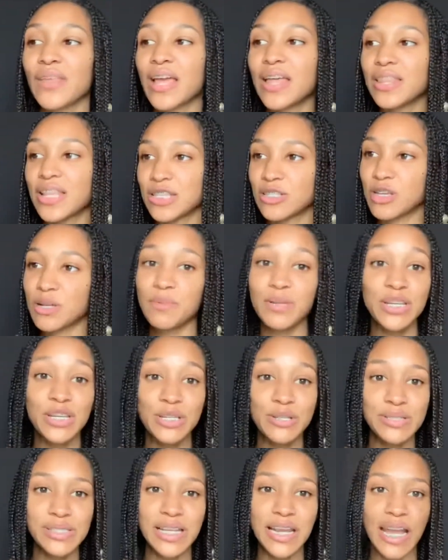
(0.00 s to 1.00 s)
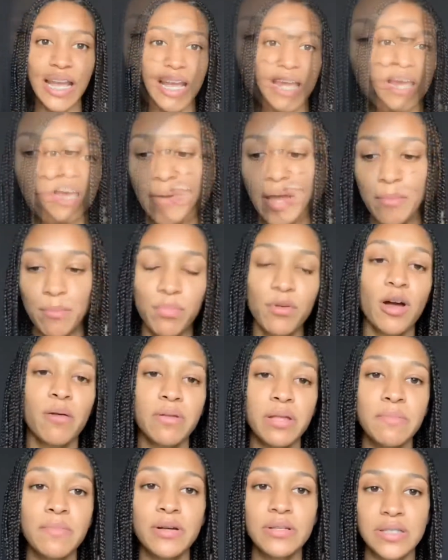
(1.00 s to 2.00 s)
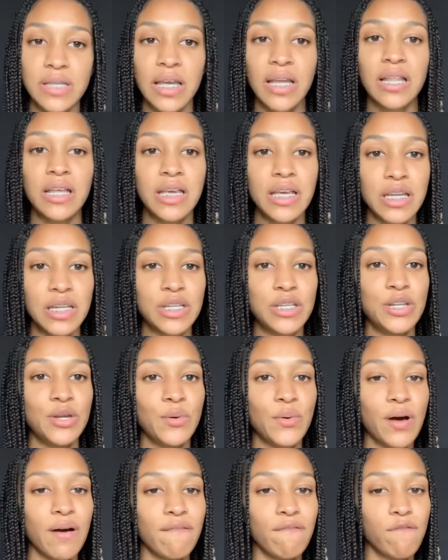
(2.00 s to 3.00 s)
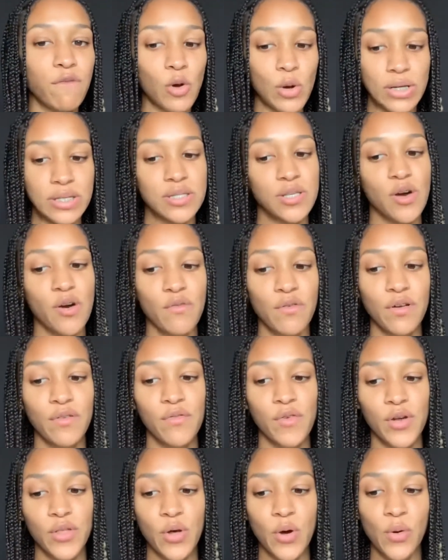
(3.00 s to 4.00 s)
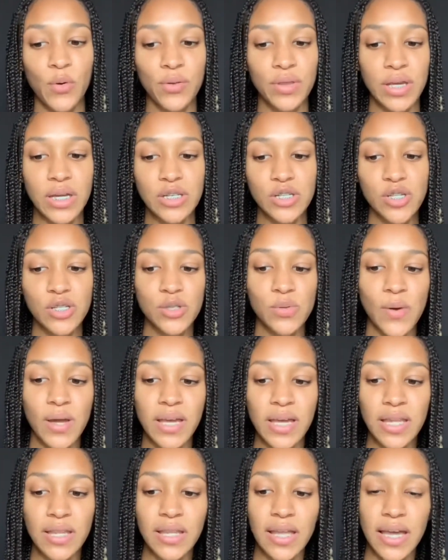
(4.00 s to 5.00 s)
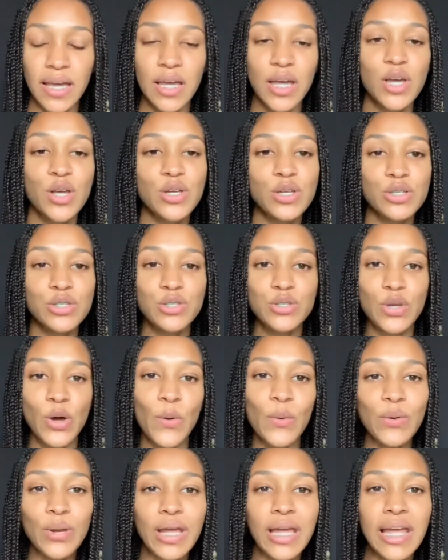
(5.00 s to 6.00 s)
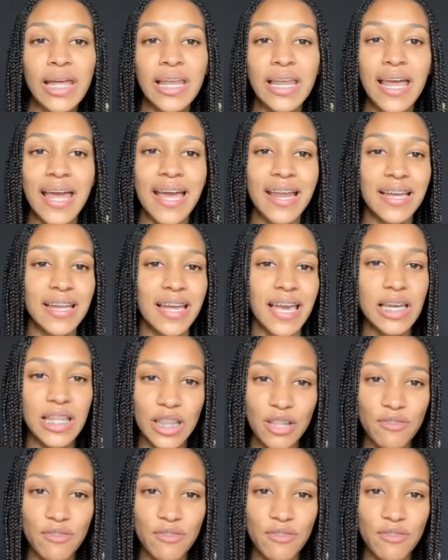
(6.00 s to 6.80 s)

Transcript: that's what I'm gonna do today. I'm probably most likely gonna do a voiceover for the whole thing just so I can like zone in and get in the